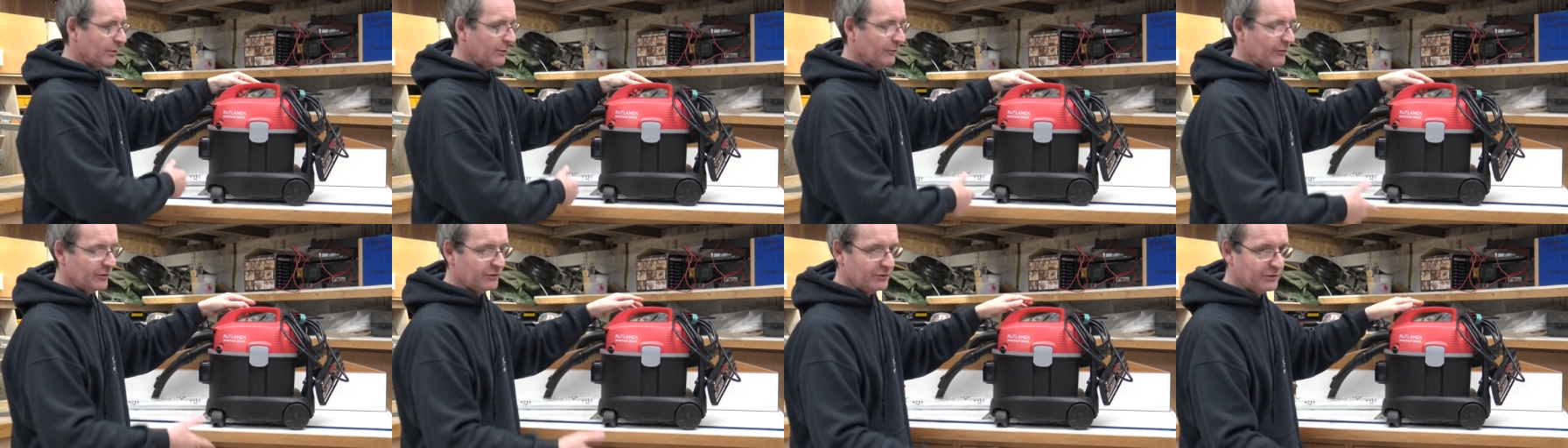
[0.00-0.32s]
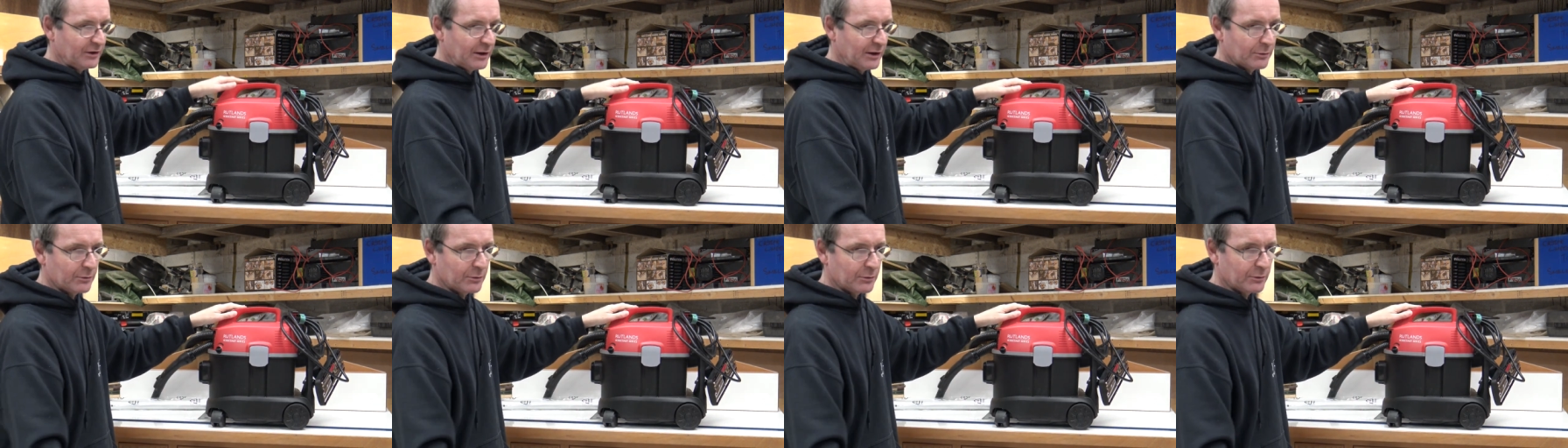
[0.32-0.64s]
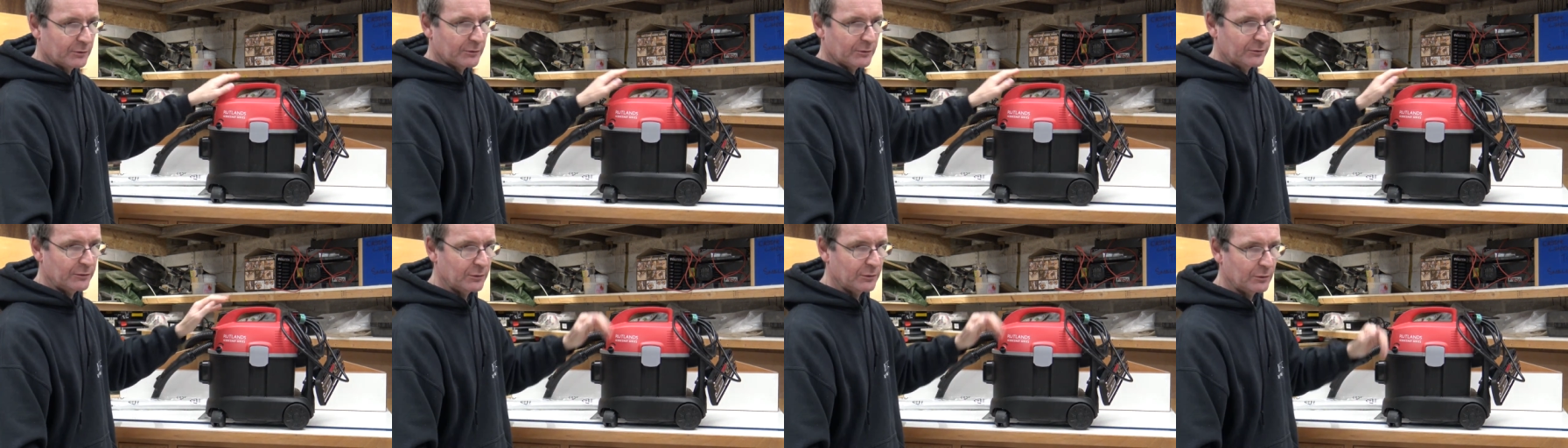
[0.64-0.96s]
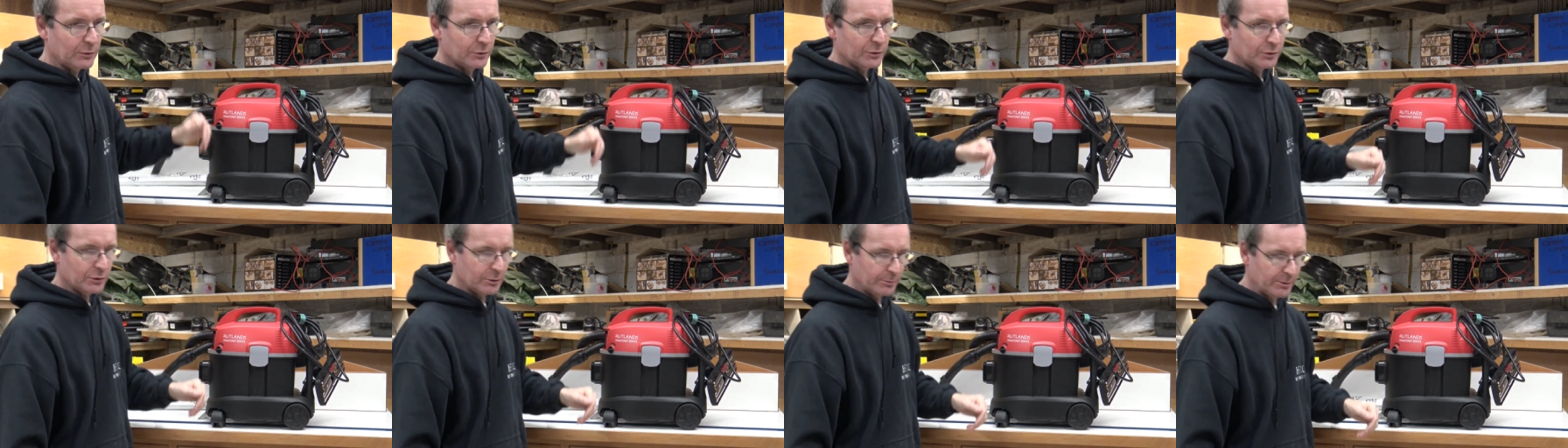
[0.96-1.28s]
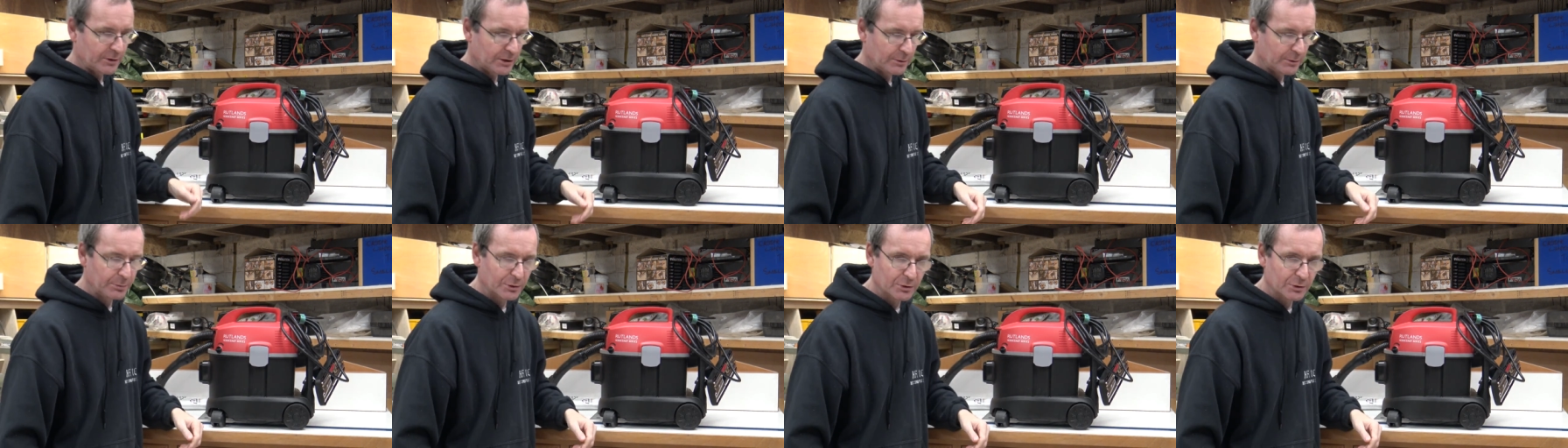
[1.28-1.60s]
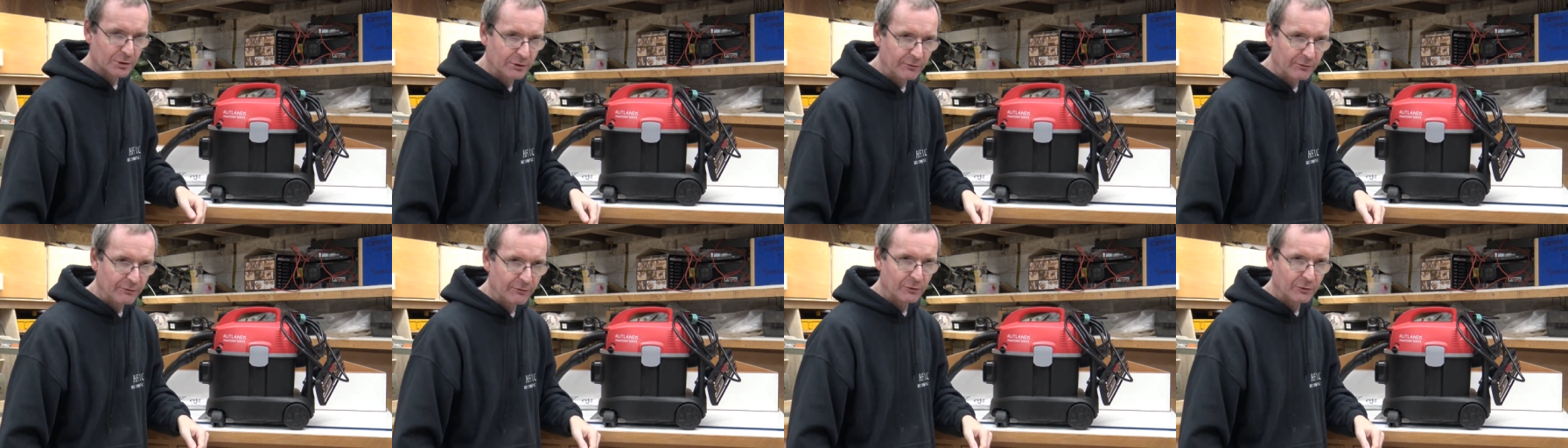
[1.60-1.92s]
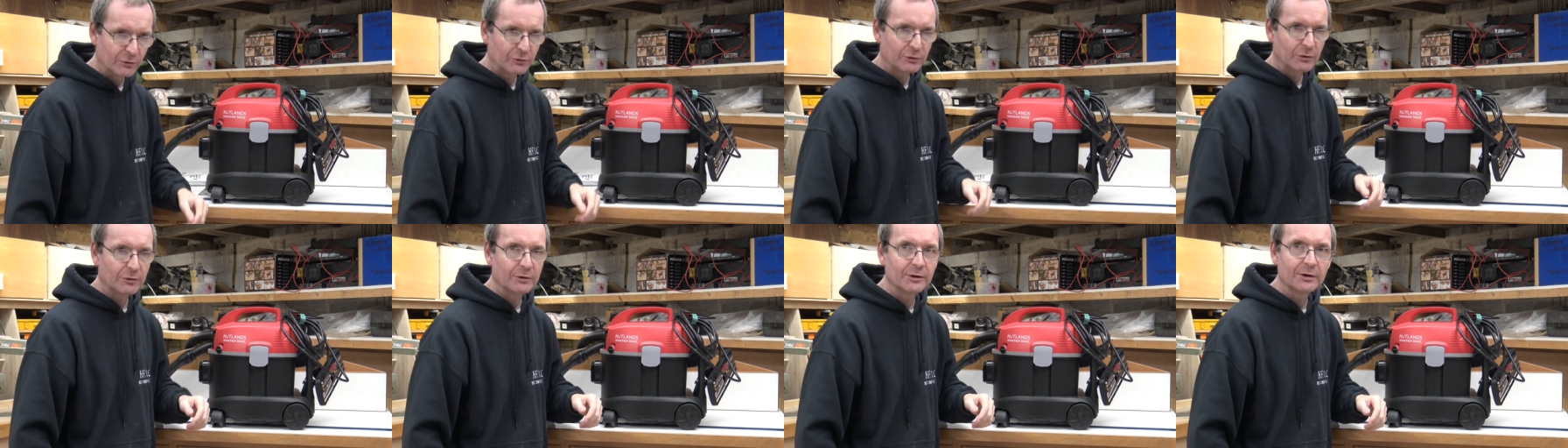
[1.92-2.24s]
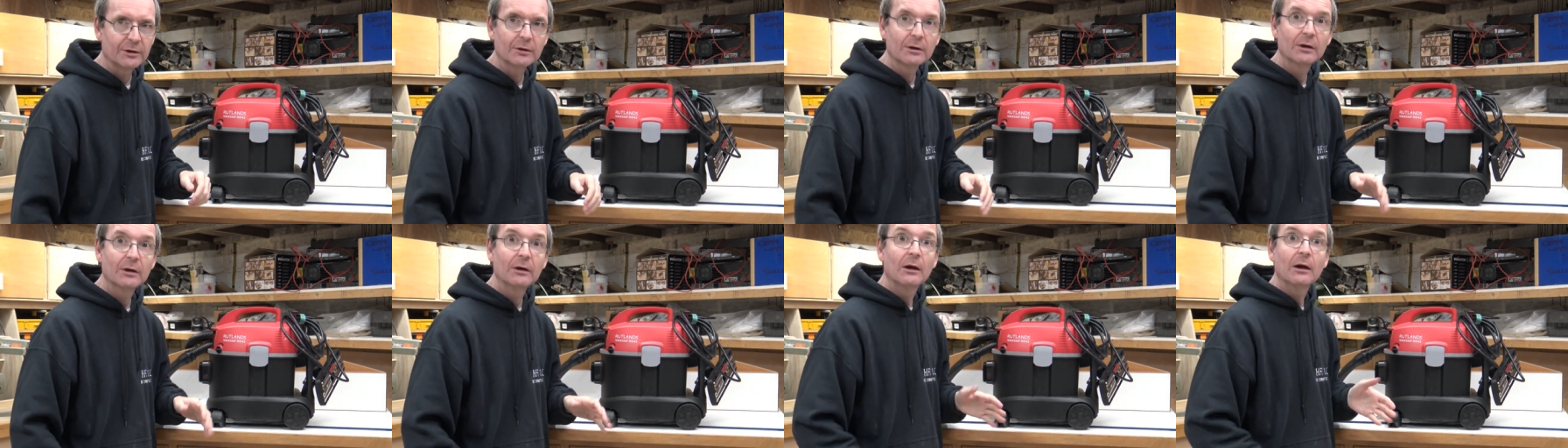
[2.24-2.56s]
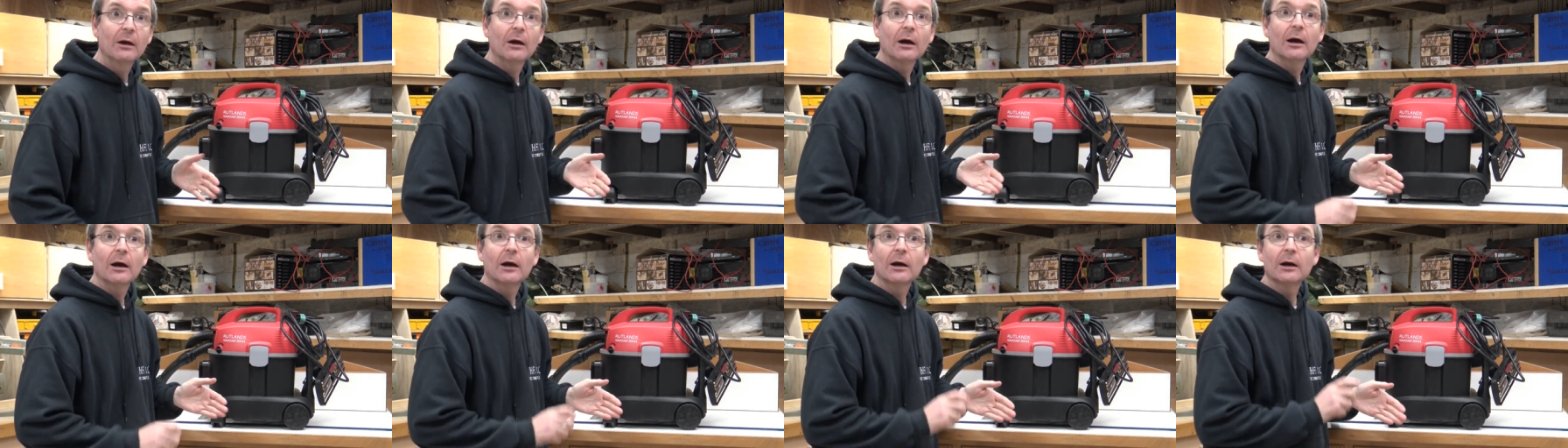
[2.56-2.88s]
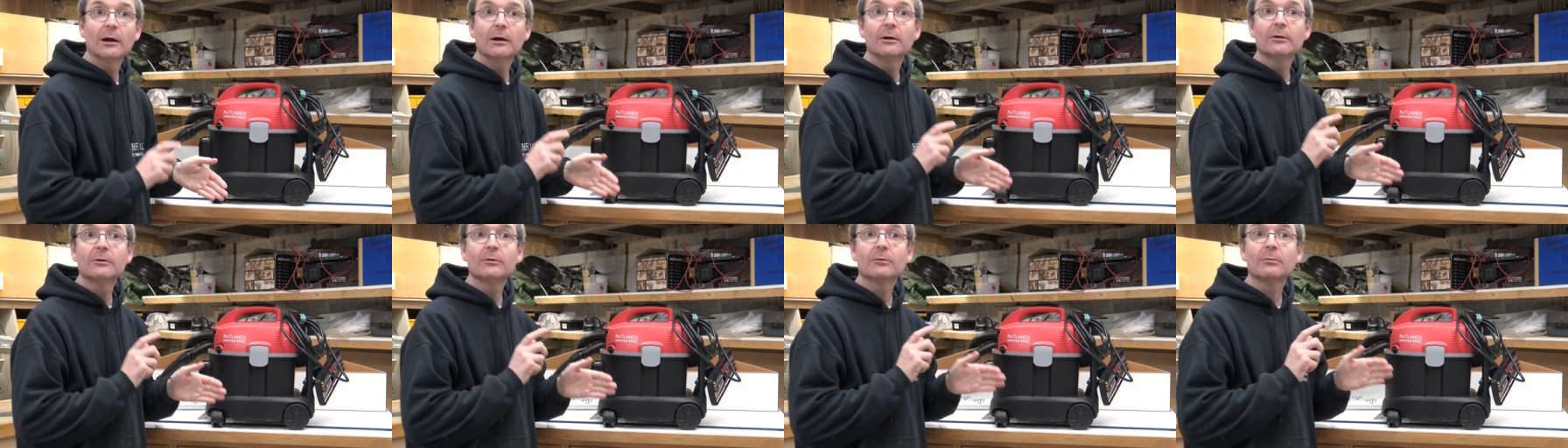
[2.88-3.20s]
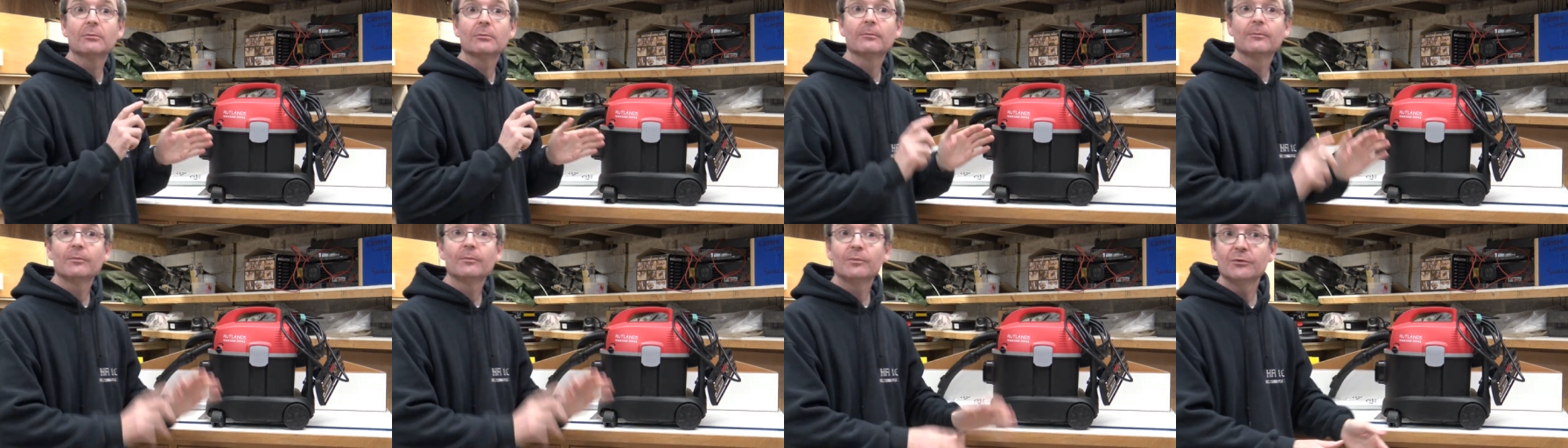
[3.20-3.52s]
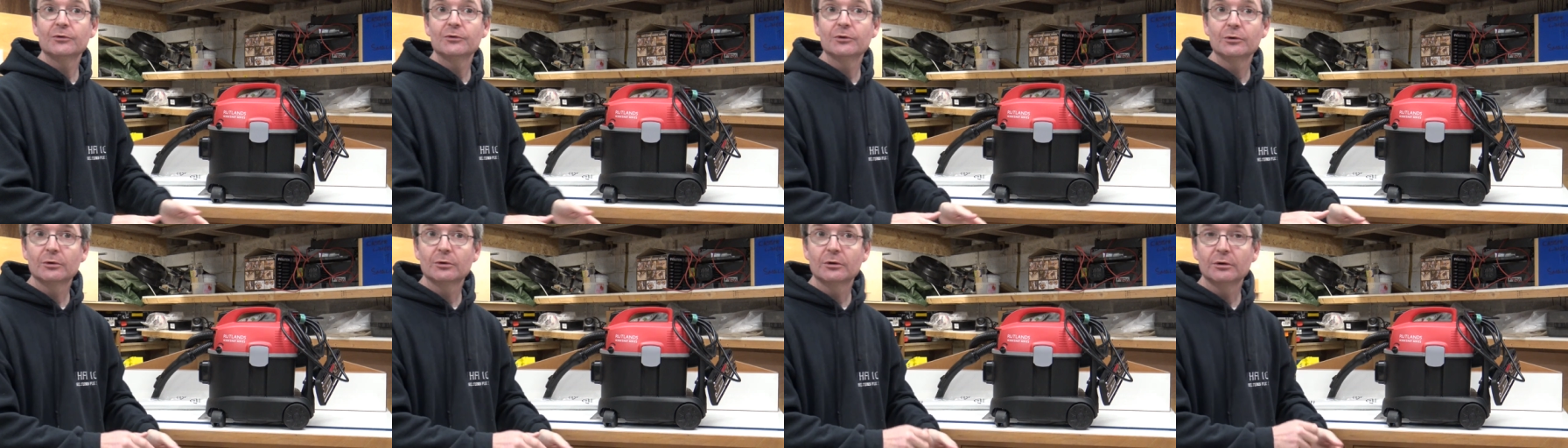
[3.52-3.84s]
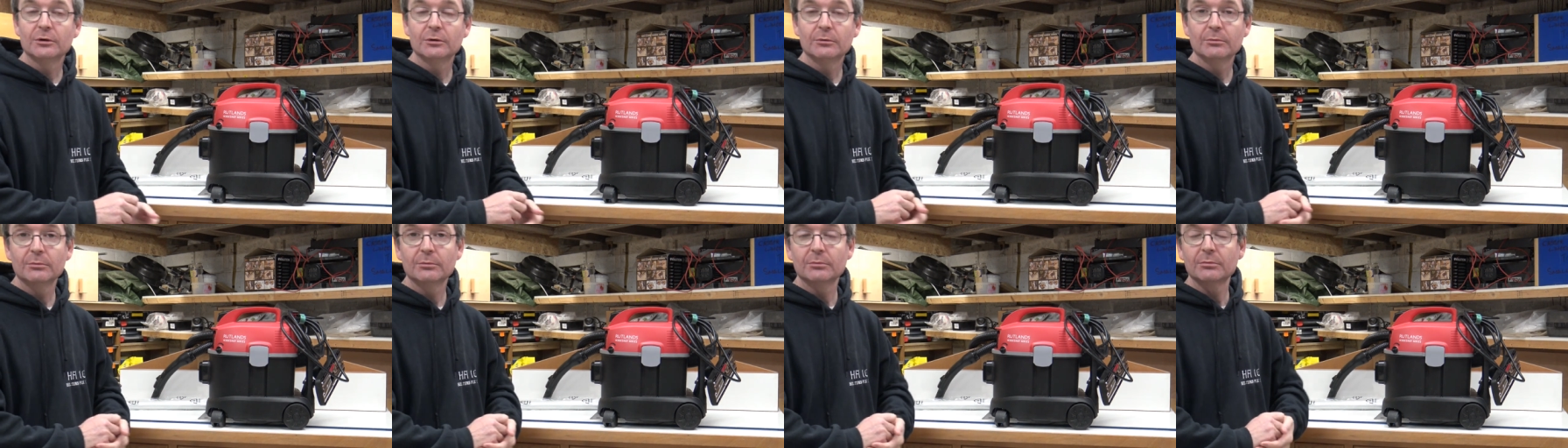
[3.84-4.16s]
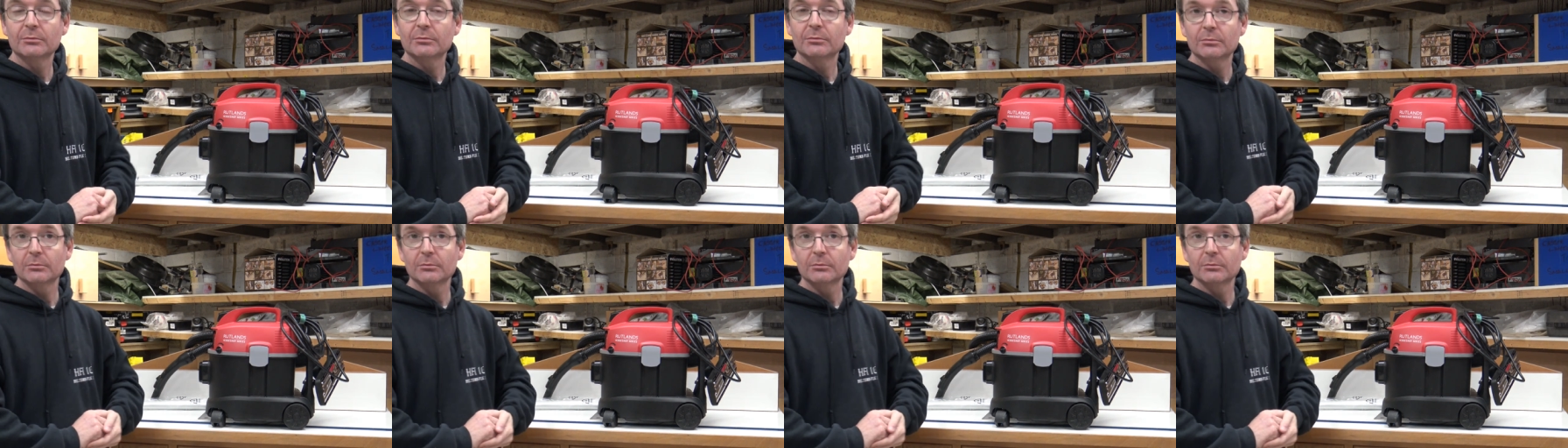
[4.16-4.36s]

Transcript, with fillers: if it's down on the floor, you have got to put your foot on it and you can